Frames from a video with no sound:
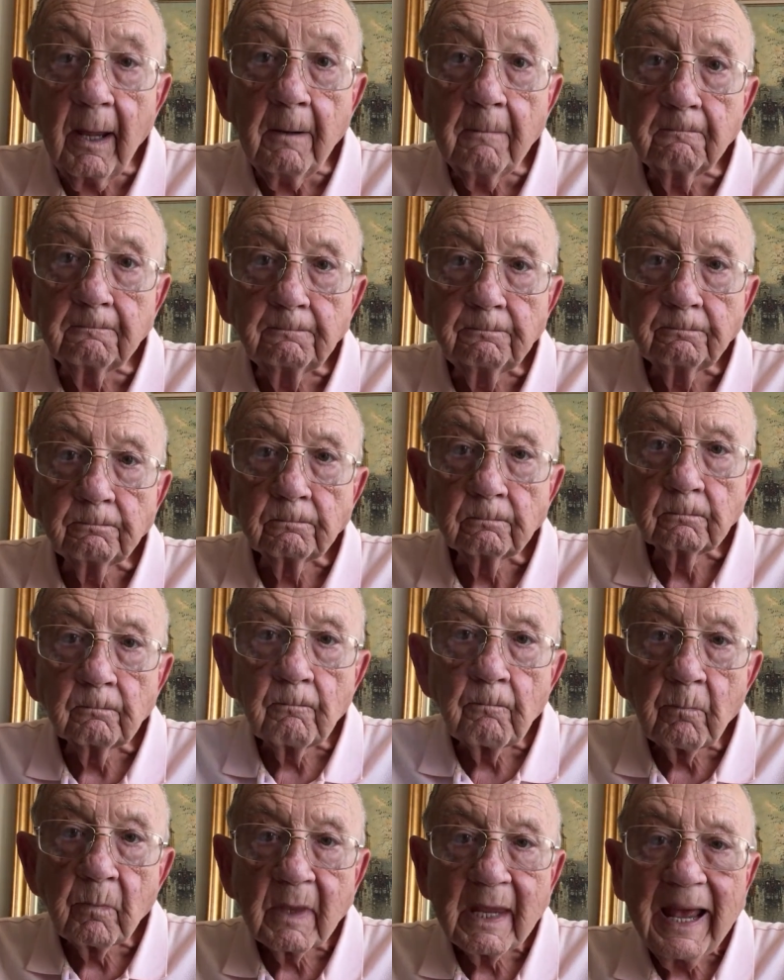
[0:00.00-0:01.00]

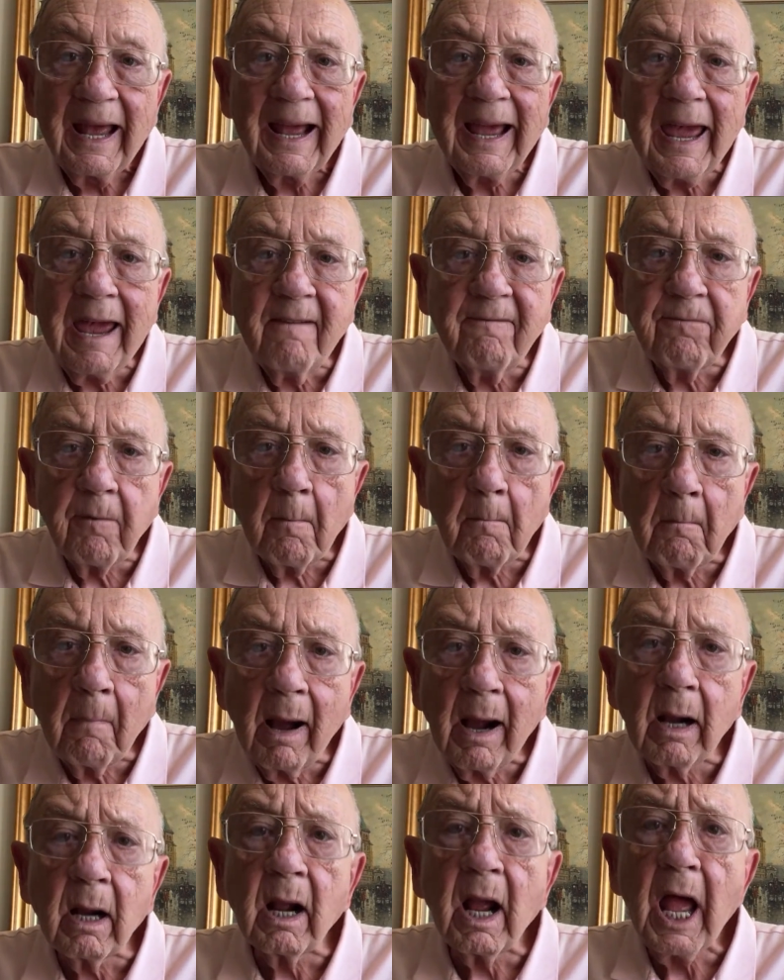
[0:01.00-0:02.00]
It came from
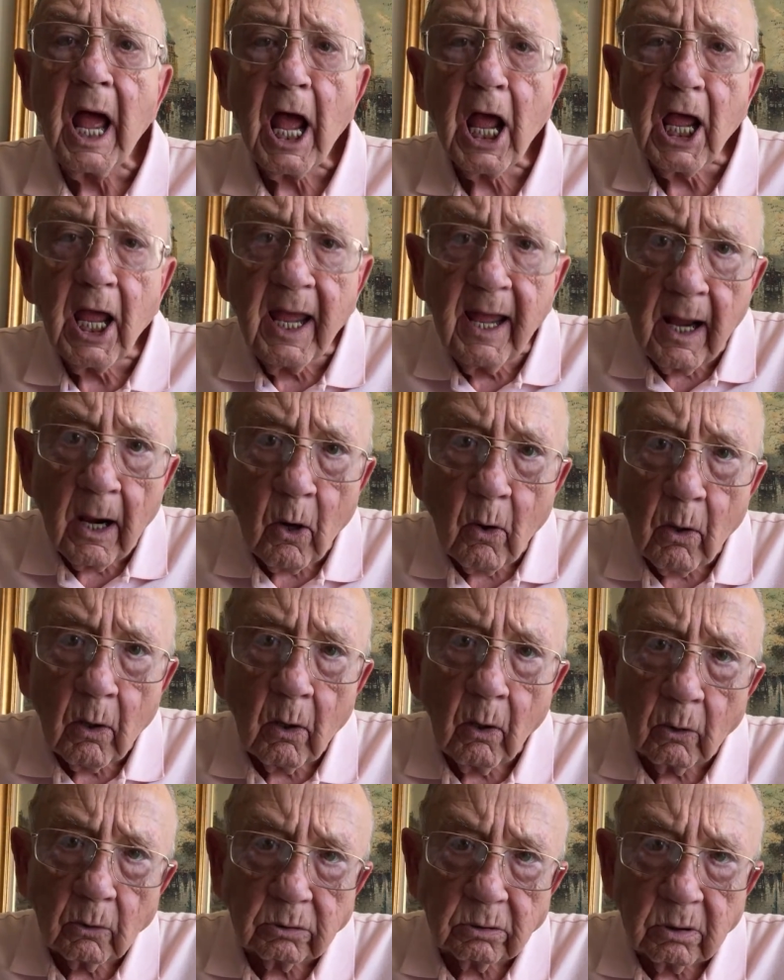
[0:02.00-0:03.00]
Mark
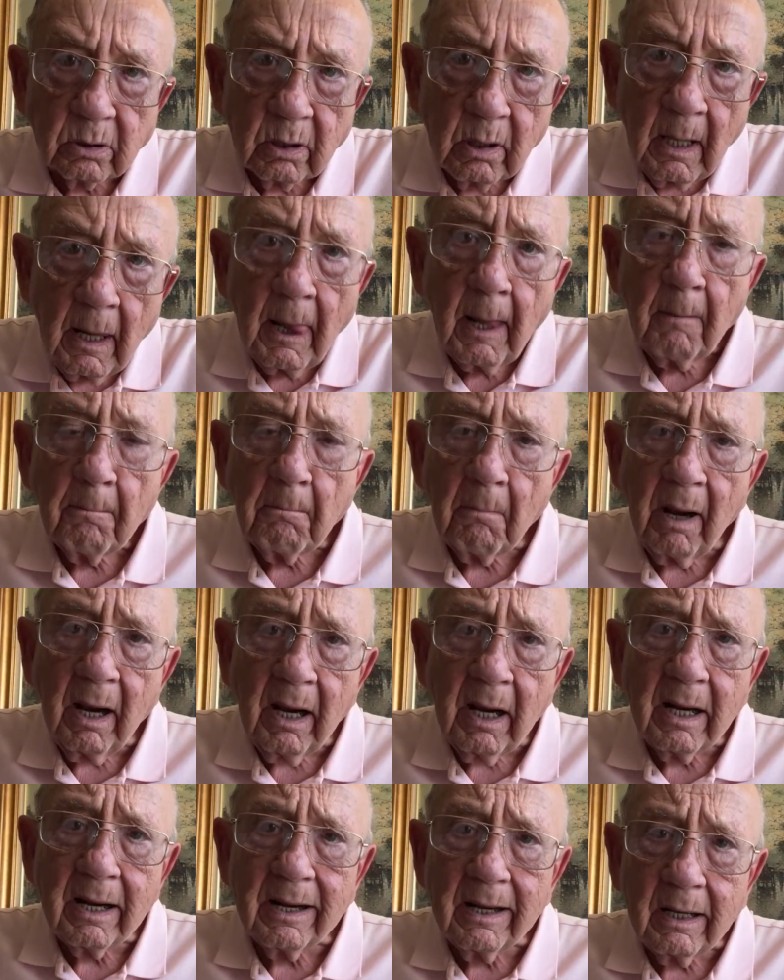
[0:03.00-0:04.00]
Garagos.
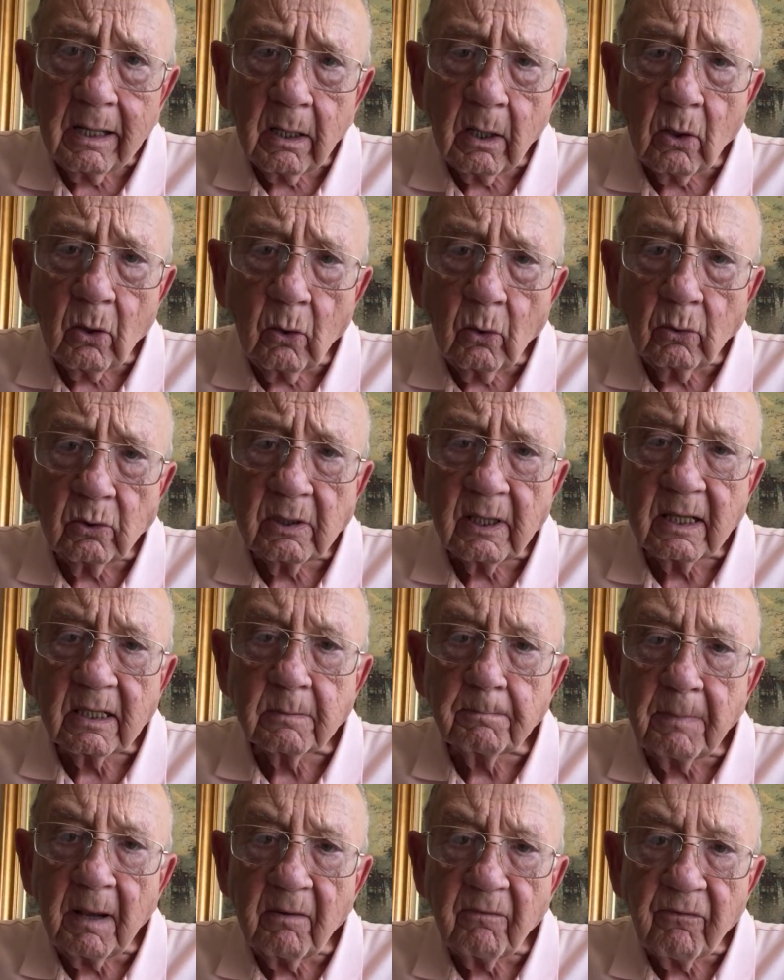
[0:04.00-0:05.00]
Mark Garagos has
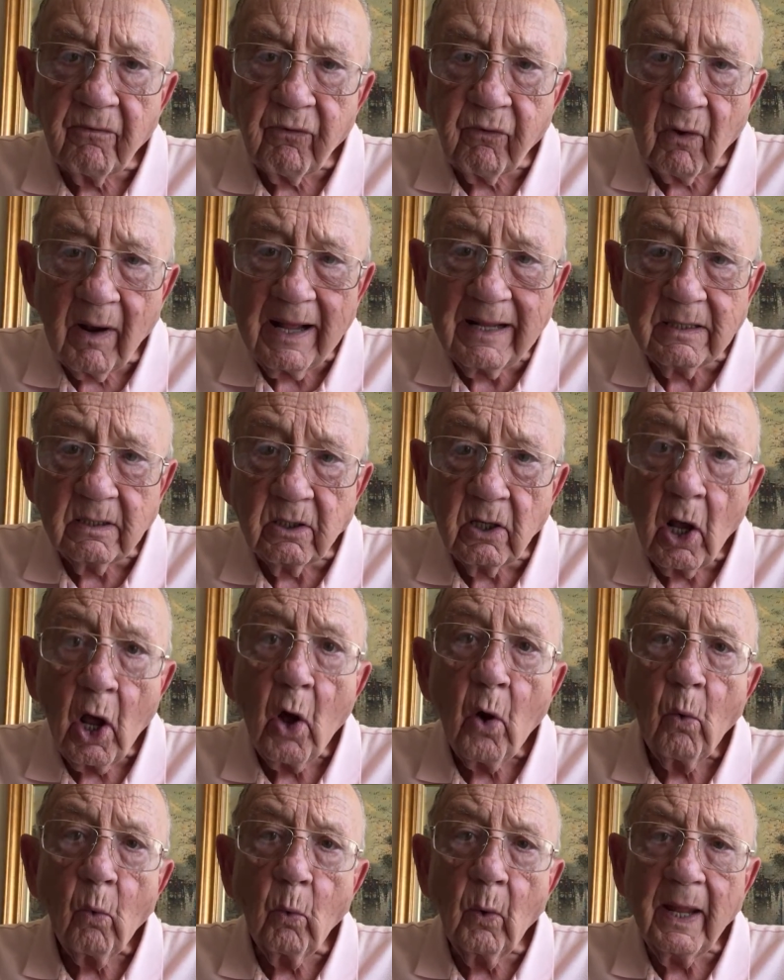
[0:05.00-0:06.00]
been friends
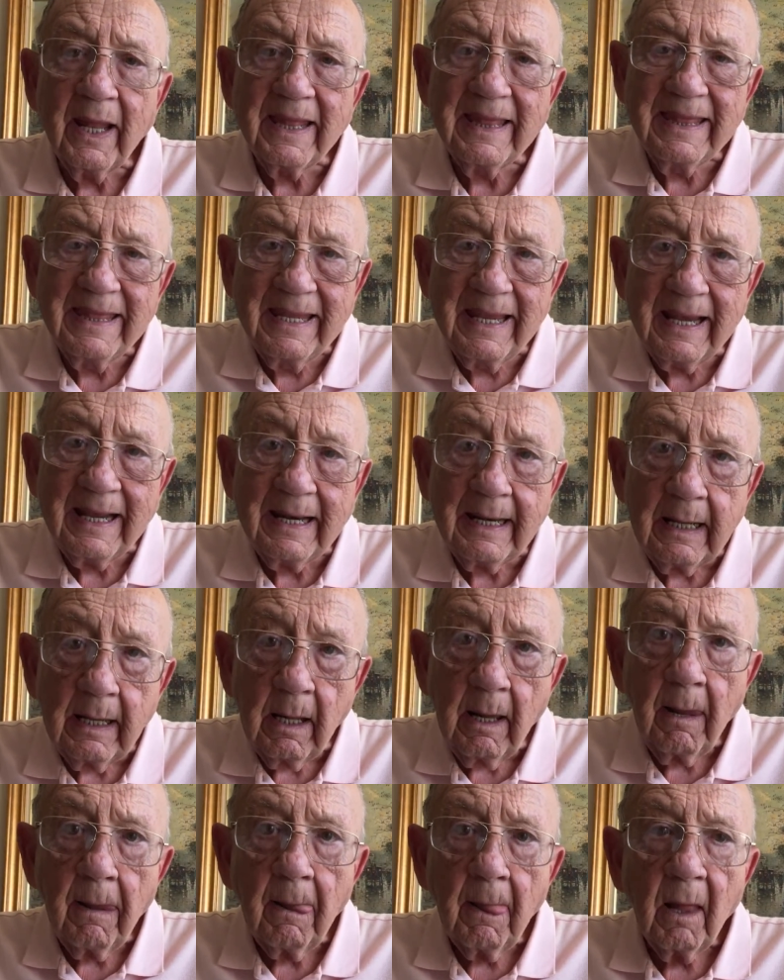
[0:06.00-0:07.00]
with Diddy
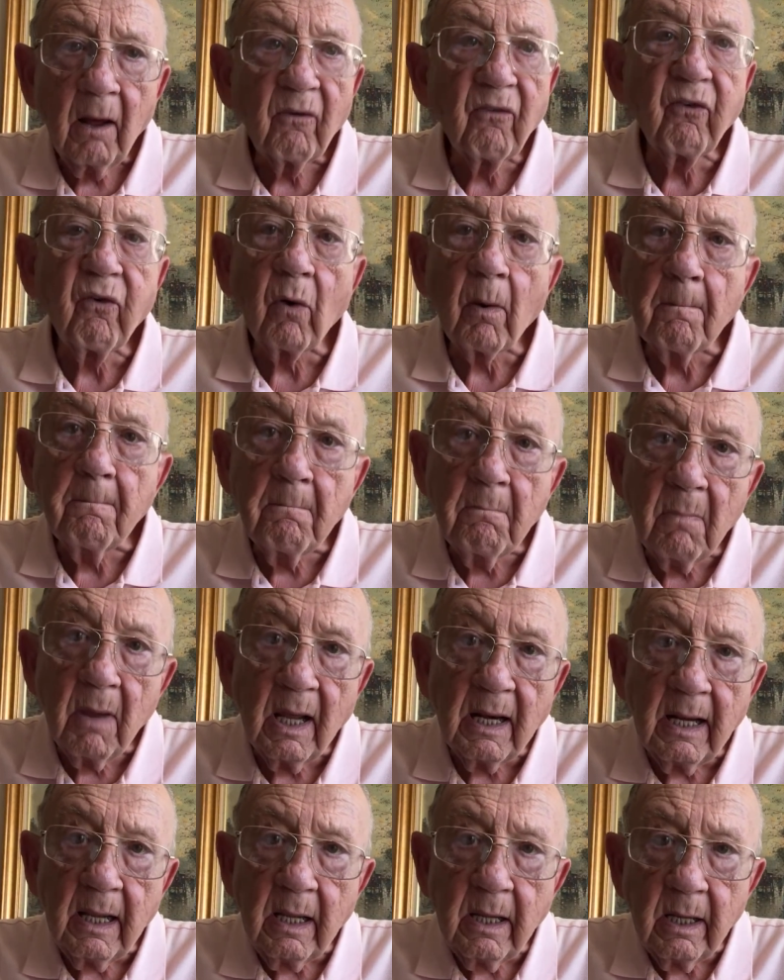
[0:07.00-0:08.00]
for
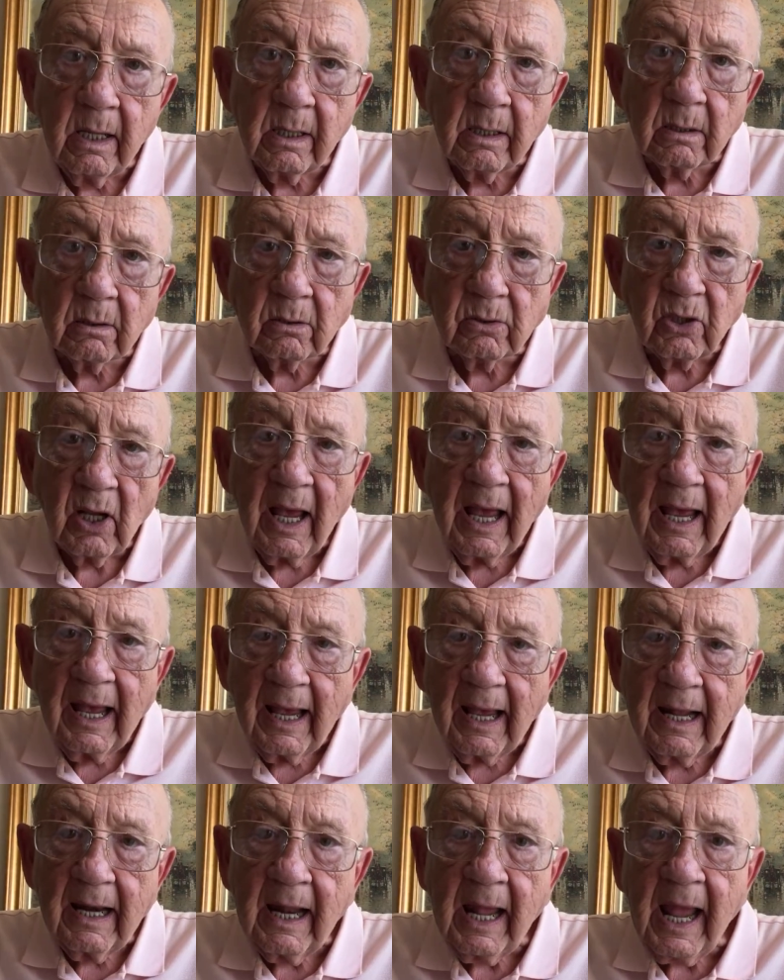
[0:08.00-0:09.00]
many years
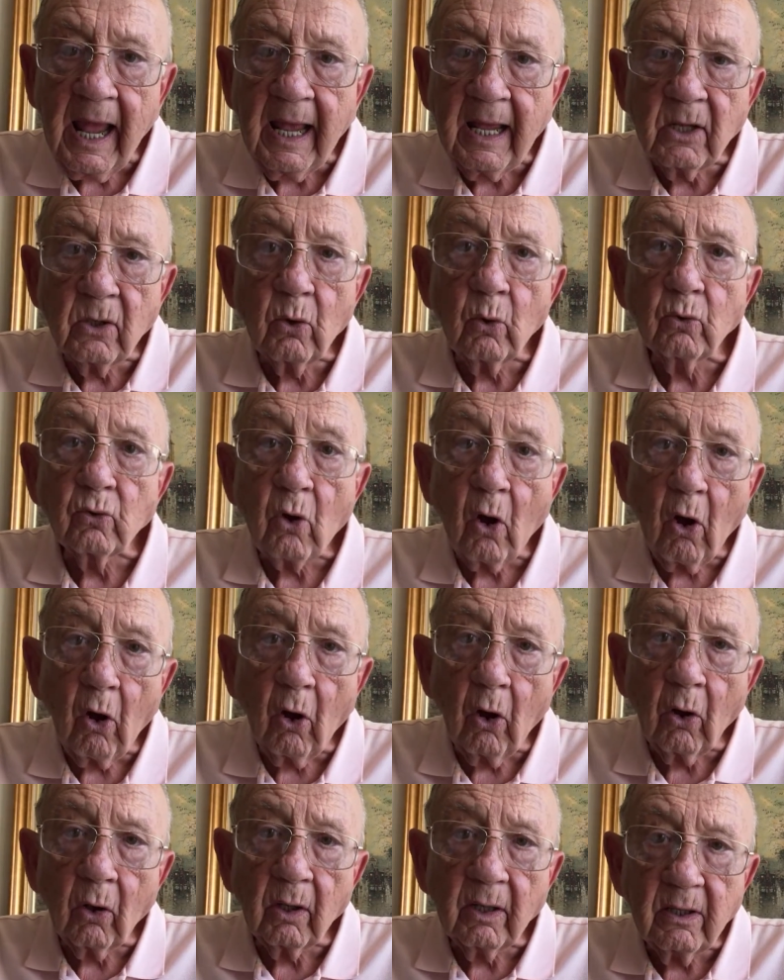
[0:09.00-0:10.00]
and handles
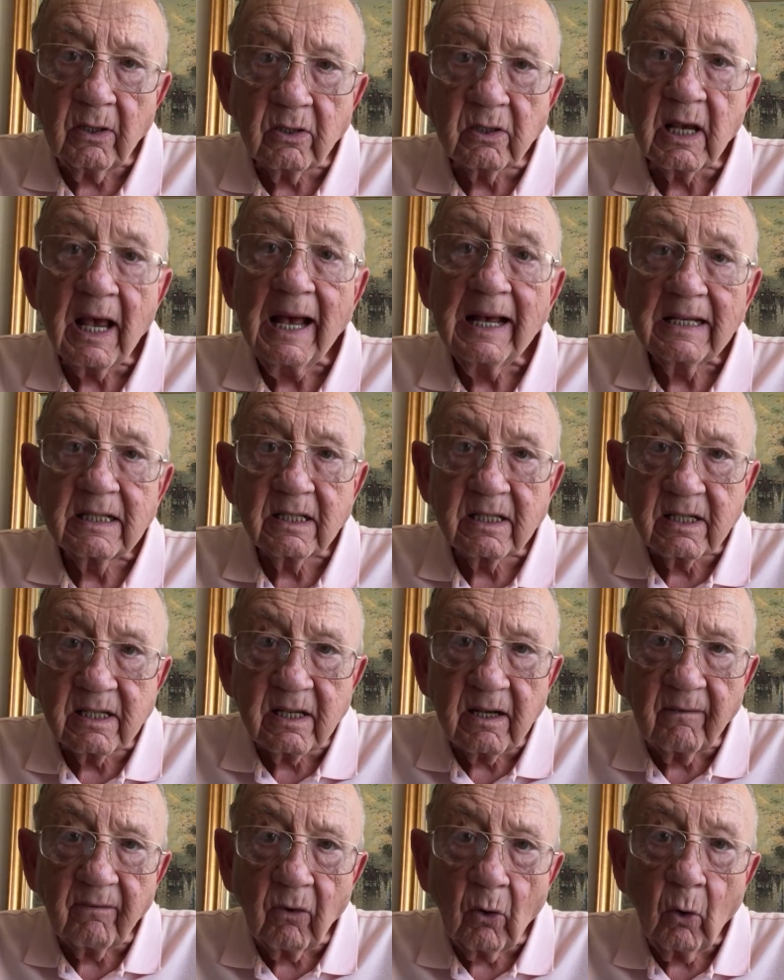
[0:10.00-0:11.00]
all his
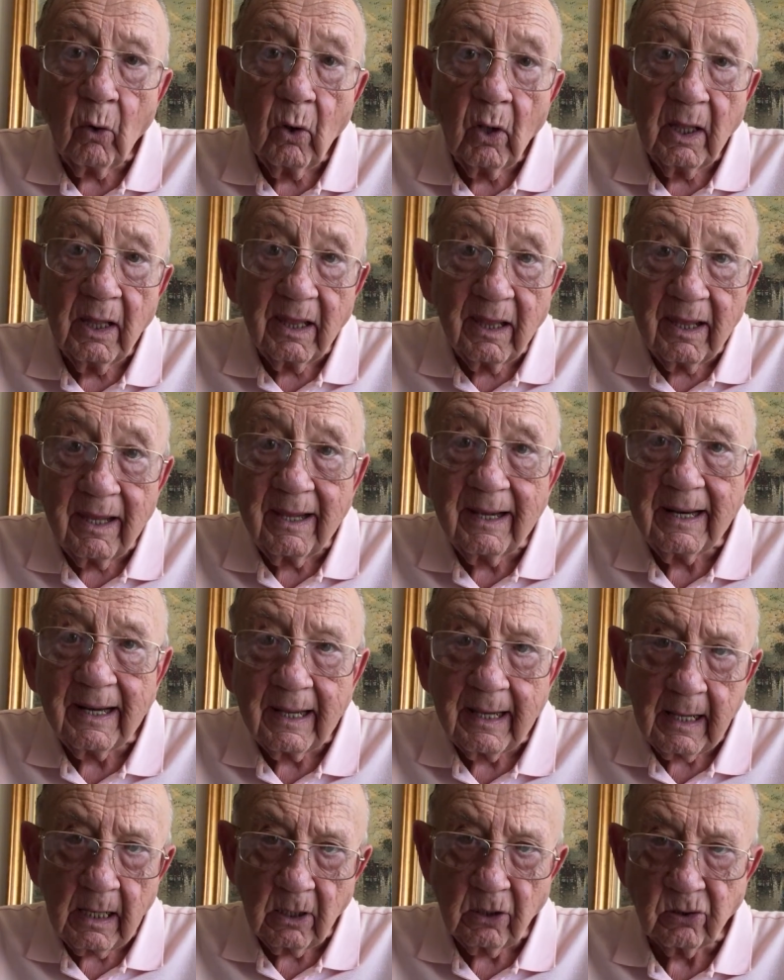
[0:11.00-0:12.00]
civil
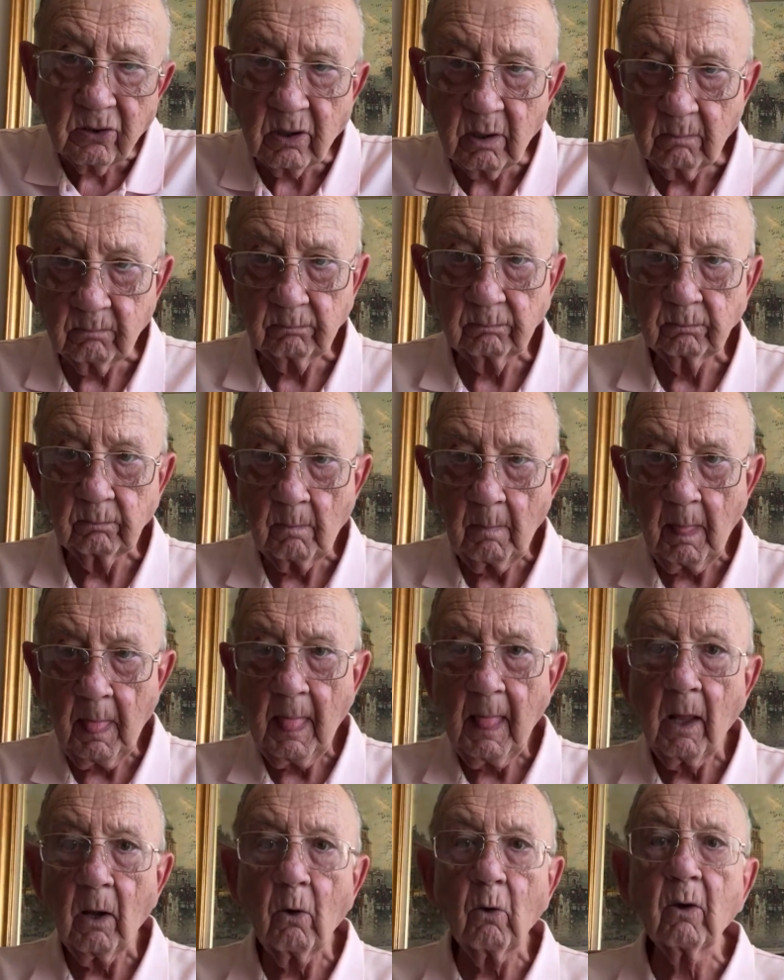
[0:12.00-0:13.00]
litigation,
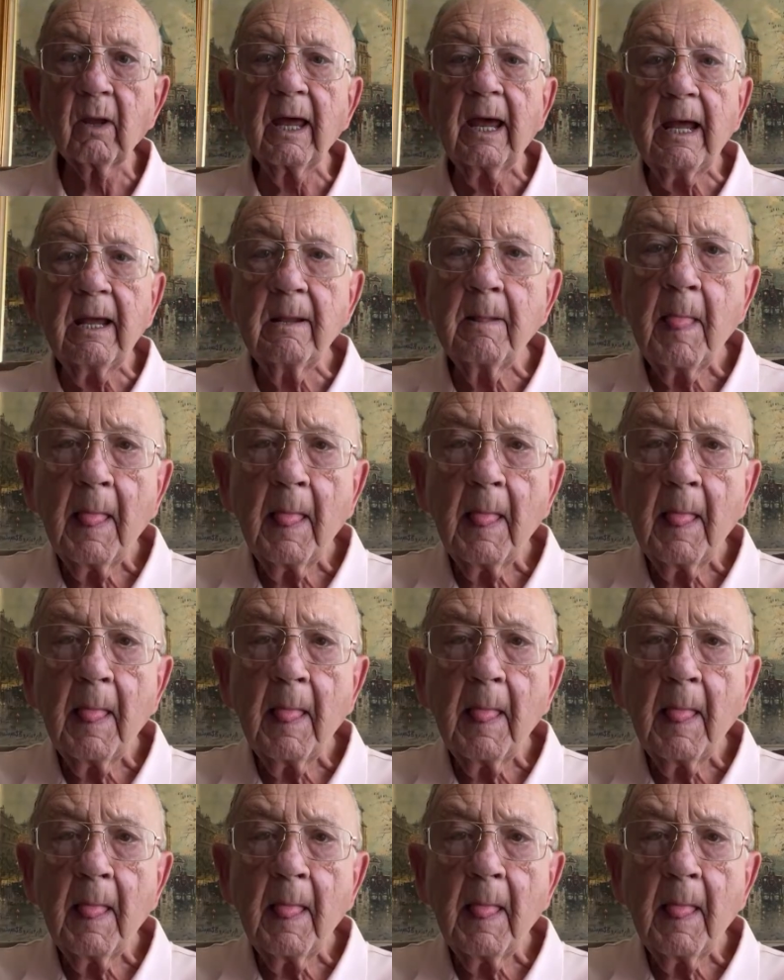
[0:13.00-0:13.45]
okay?